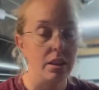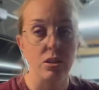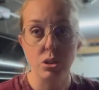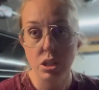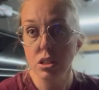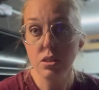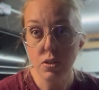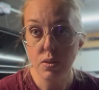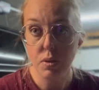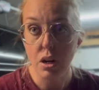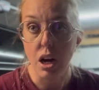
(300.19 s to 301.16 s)
There's tons of
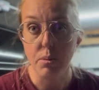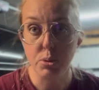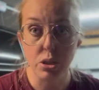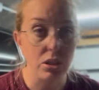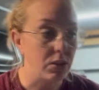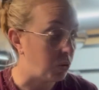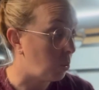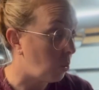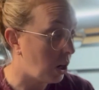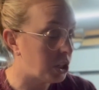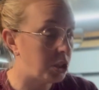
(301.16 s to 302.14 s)
different options for
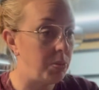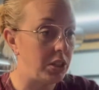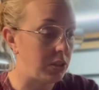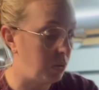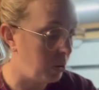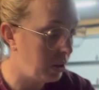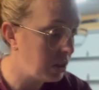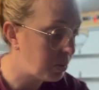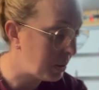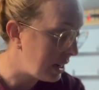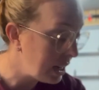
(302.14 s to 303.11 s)
wash mitts for this,
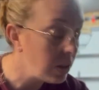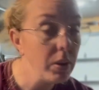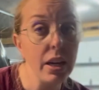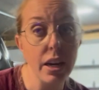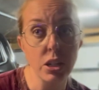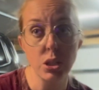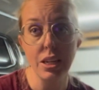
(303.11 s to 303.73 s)
but now he actually